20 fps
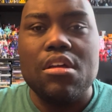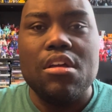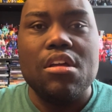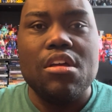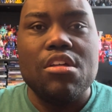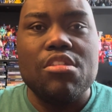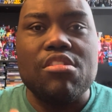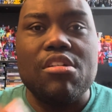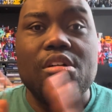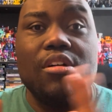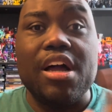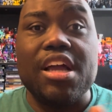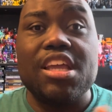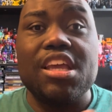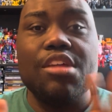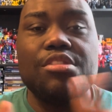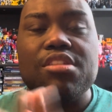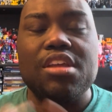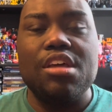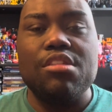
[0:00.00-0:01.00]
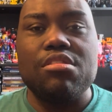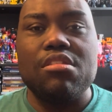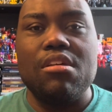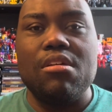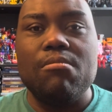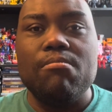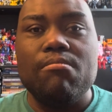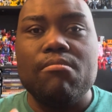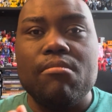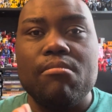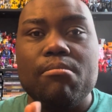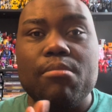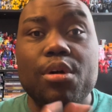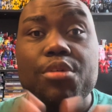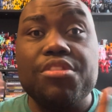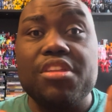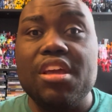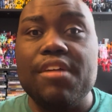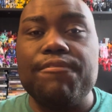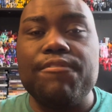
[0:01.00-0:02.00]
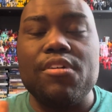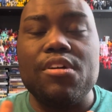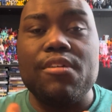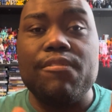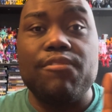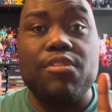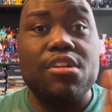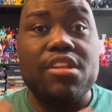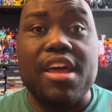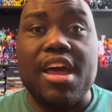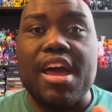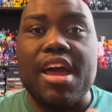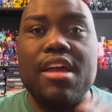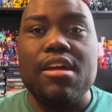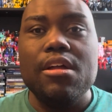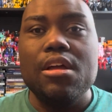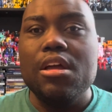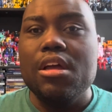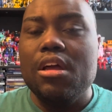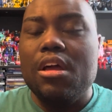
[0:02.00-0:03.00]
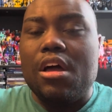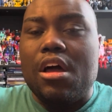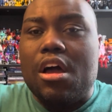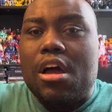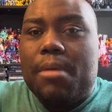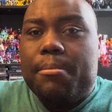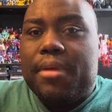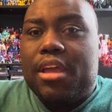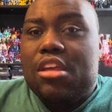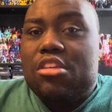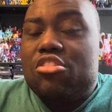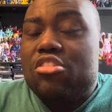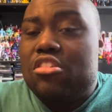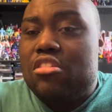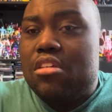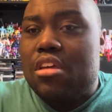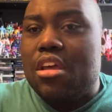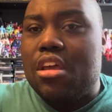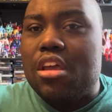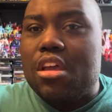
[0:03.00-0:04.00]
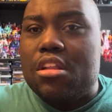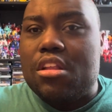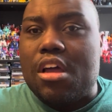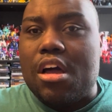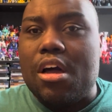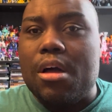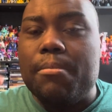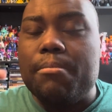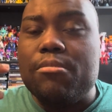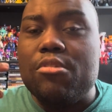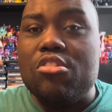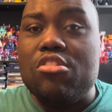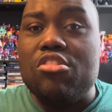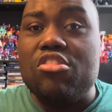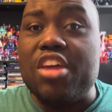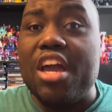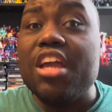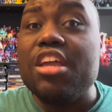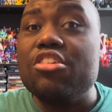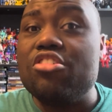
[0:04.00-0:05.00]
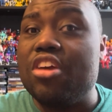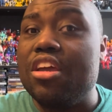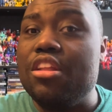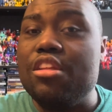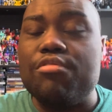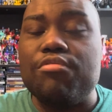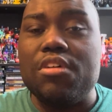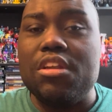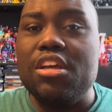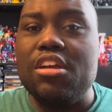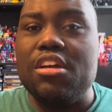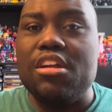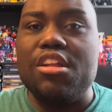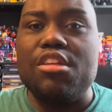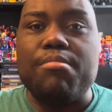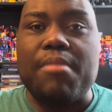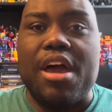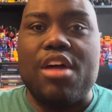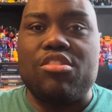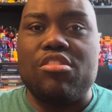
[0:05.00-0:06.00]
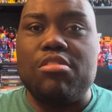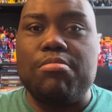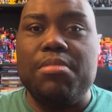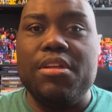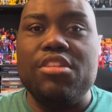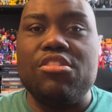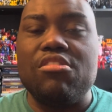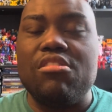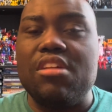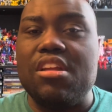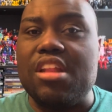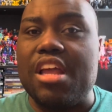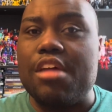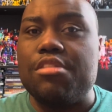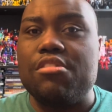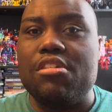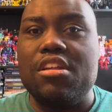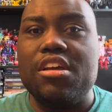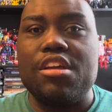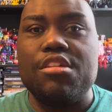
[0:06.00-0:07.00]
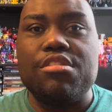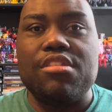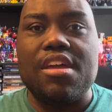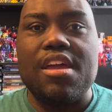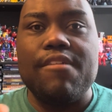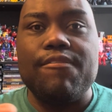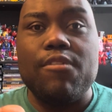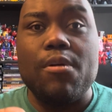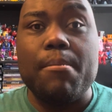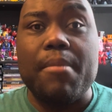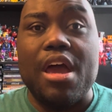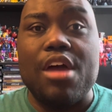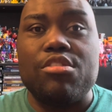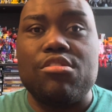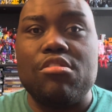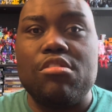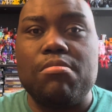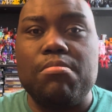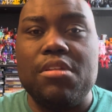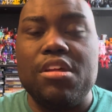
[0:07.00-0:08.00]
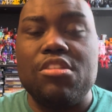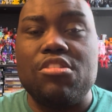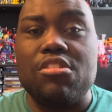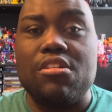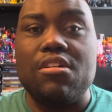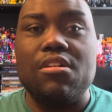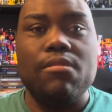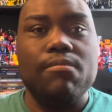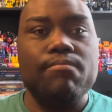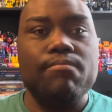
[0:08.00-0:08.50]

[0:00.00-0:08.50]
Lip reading: So I guess that's mostly it for that. And Jackie Chan is really good as Master Splinter, and that's all I can say for Master Splinter.